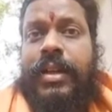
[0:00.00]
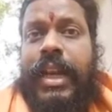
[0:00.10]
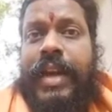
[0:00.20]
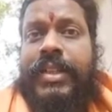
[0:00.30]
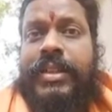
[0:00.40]

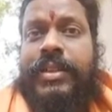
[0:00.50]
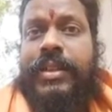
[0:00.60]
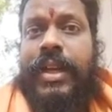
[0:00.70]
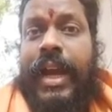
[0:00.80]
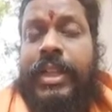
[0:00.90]
11th,
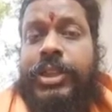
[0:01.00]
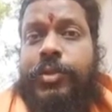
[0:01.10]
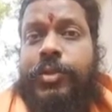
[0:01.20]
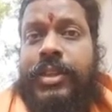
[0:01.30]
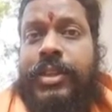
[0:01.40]
and
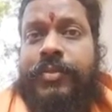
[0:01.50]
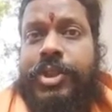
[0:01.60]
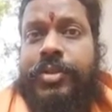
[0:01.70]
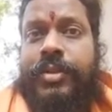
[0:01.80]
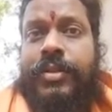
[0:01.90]
12th of
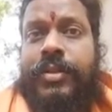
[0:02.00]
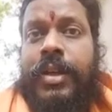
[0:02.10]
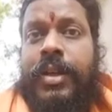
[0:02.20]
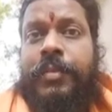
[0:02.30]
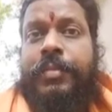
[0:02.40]
June
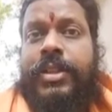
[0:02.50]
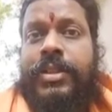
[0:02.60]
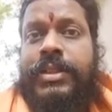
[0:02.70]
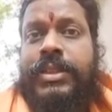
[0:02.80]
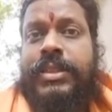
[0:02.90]

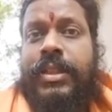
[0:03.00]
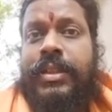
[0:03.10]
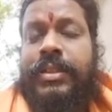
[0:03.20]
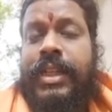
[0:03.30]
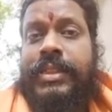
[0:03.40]
because
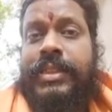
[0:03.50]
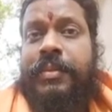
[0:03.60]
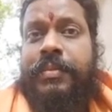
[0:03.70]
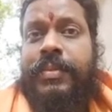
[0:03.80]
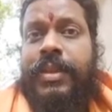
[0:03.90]
that
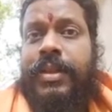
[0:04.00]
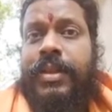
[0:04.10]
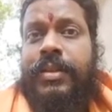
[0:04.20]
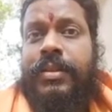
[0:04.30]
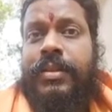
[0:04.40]
time
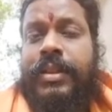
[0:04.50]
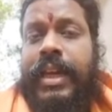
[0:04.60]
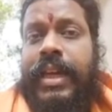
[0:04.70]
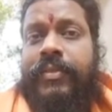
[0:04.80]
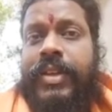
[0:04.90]

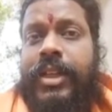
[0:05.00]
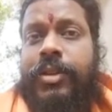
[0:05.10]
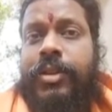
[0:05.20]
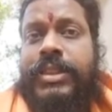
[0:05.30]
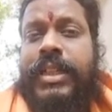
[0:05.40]
they will
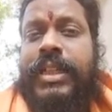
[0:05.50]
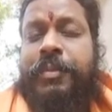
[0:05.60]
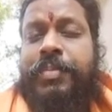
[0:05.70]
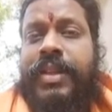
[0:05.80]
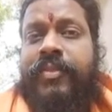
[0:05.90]
lose their
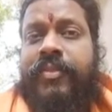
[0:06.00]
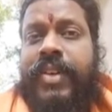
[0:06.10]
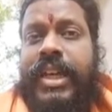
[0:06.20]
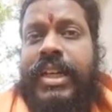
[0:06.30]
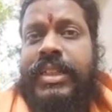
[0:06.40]
temper
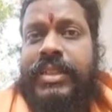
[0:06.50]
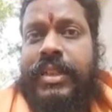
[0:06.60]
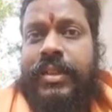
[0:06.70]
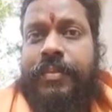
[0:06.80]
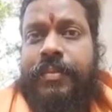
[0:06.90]
very
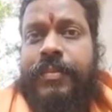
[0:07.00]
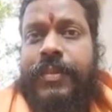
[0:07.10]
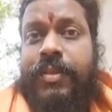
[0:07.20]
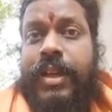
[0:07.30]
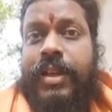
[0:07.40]
easily.
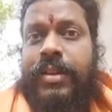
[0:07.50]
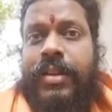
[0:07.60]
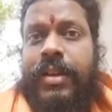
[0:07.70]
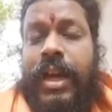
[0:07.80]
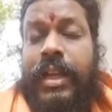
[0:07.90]
Okay,
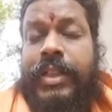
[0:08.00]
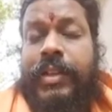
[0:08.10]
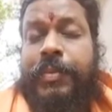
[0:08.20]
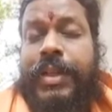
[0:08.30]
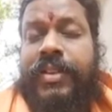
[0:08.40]
and they
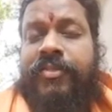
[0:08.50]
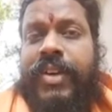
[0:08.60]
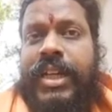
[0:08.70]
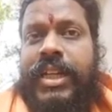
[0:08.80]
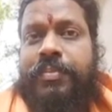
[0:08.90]
will become
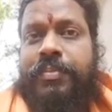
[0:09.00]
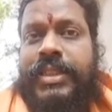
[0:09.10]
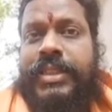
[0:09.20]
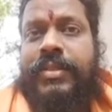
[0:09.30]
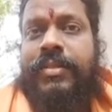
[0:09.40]
very
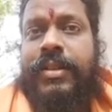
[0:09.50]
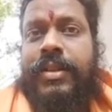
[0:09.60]
impulsive,